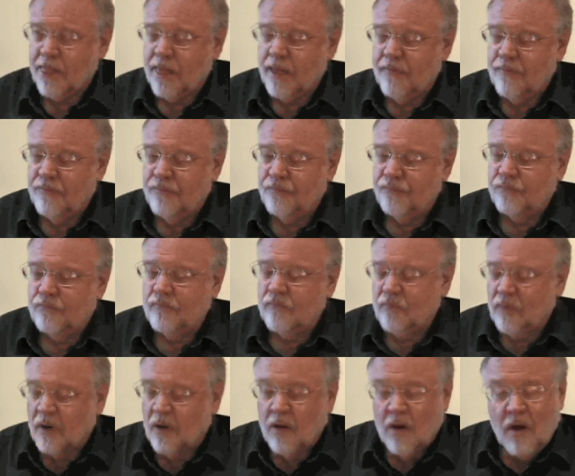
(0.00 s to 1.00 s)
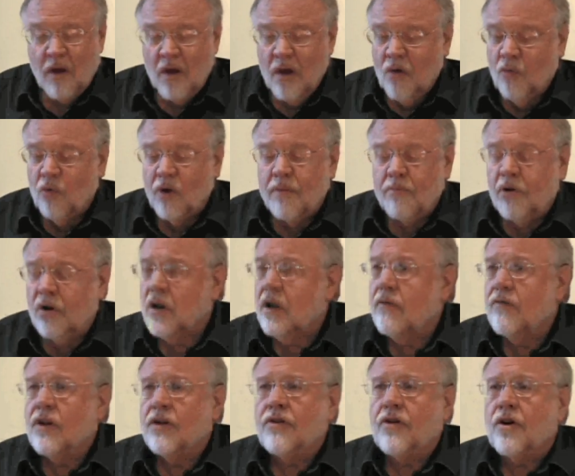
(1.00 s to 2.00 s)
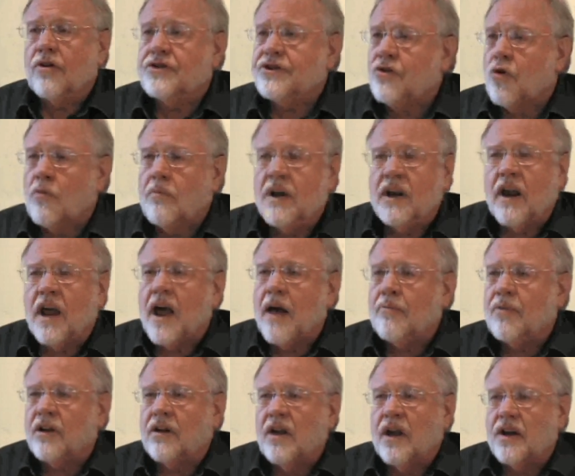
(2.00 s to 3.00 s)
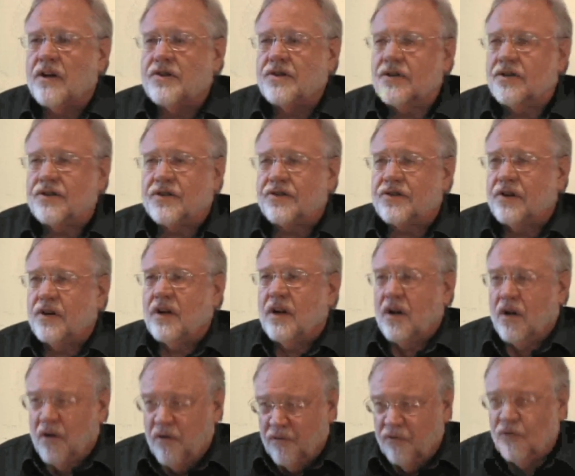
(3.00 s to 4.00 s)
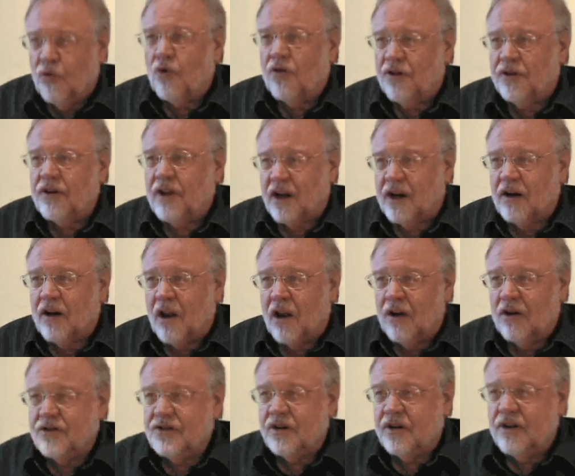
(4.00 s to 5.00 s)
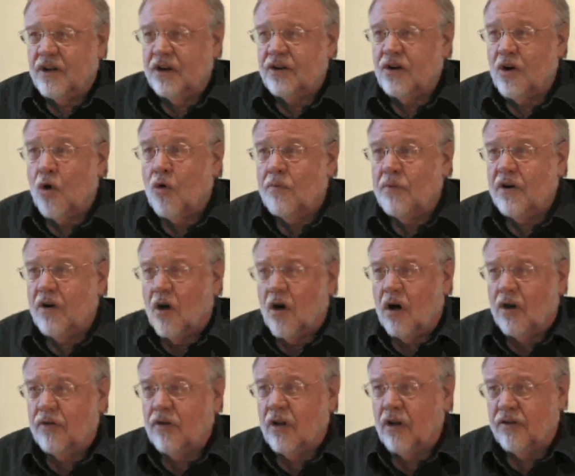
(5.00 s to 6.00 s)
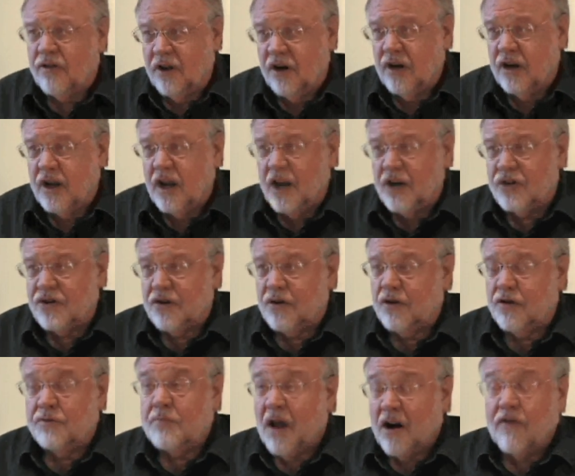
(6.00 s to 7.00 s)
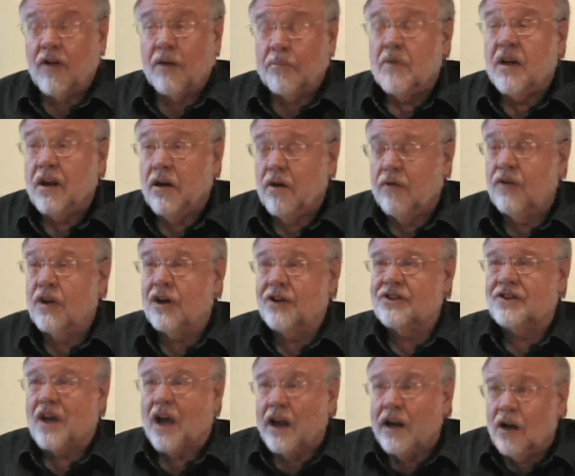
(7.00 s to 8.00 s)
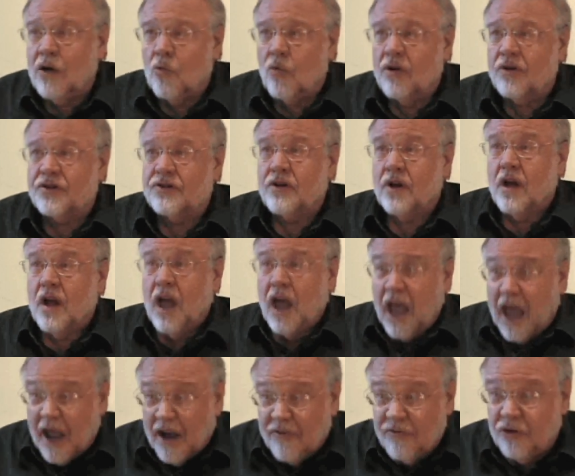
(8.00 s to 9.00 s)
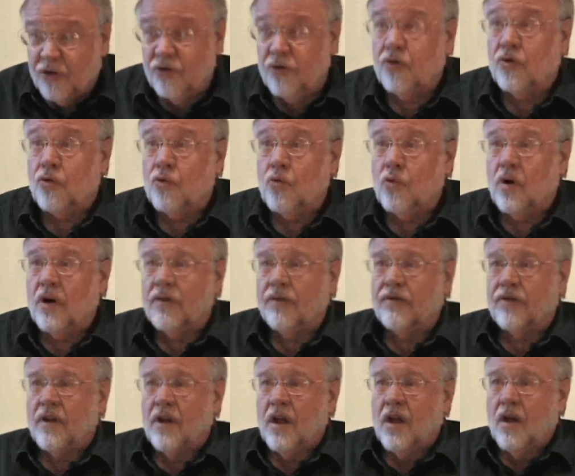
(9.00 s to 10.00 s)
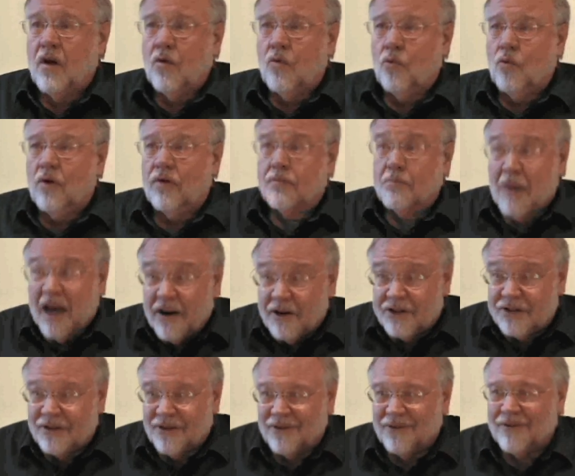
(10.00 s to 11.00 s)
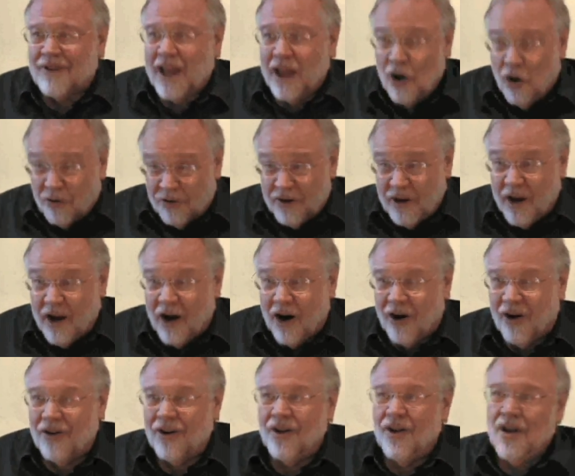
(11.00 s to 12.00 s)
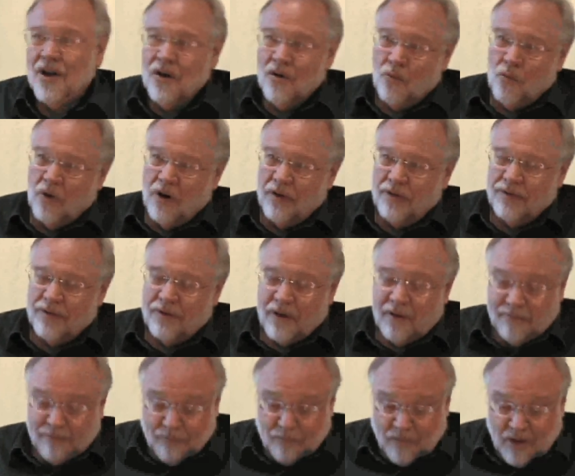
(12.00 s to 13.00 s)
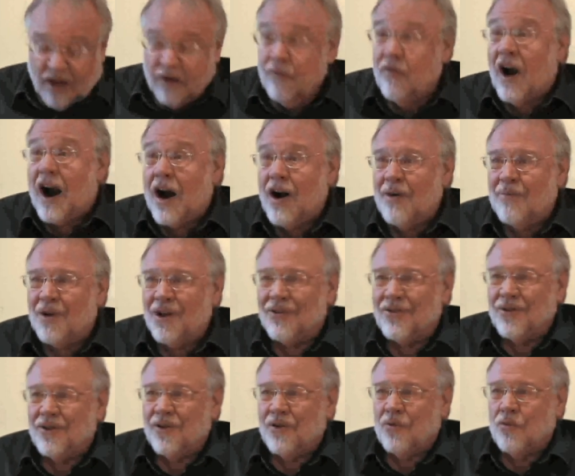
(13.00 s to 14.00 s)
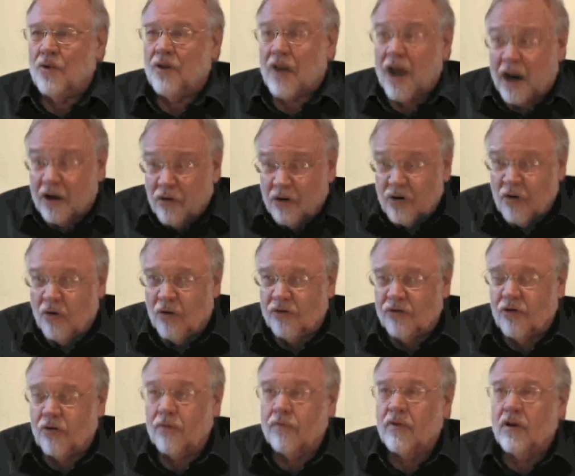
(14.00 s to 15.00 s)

example? We believe that there's so many applications for the technology that go beyond the authentication. As a matter of fact, many of the exciting ones have to do with medicine, healthcare, with environment, with agriculture,